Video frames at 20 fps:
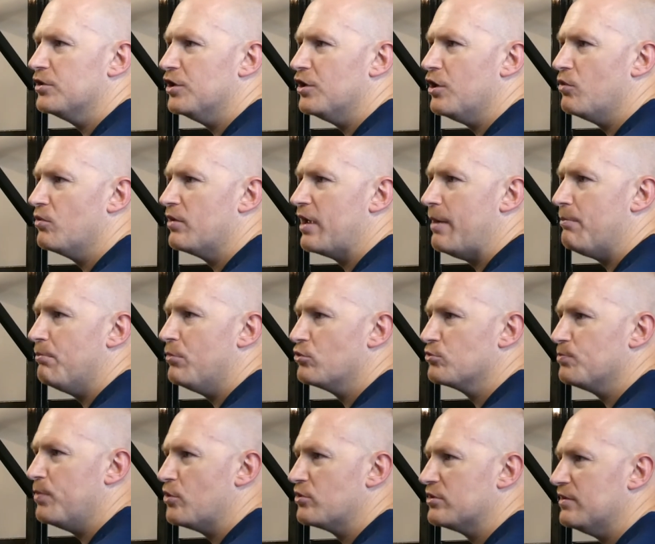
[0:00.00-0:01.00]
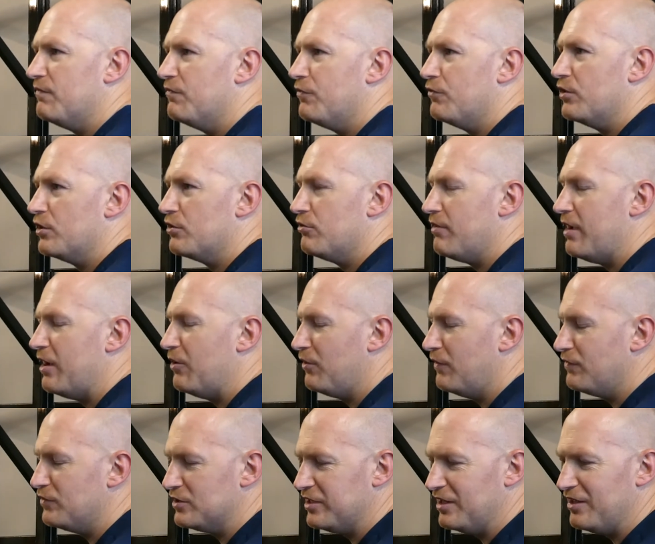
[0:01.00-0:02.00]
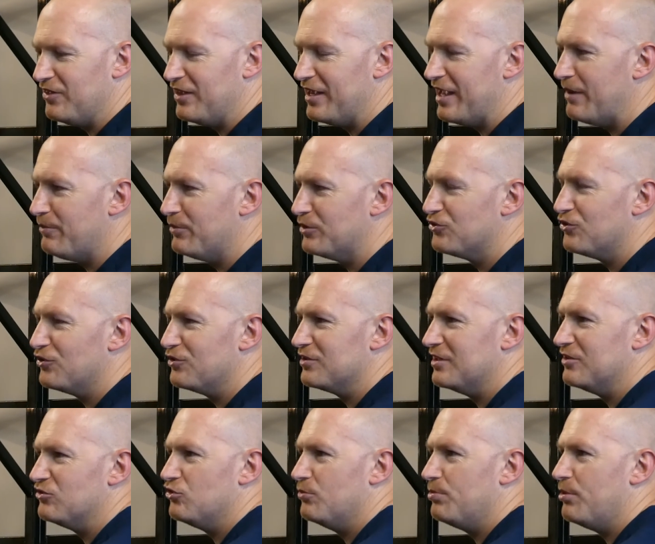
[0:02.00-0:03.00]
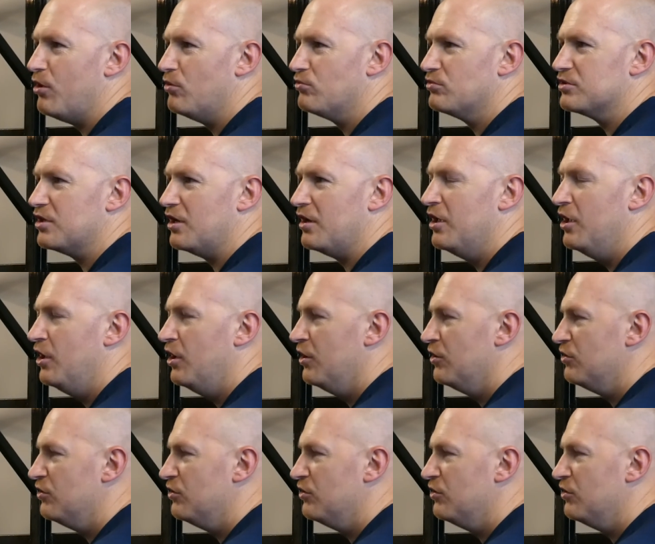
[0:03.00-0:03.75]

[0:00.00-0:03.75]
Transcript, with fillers: You know, Campbell's boxed in front of crowd, obviously in the amateurs in Gibraltar. Yeah.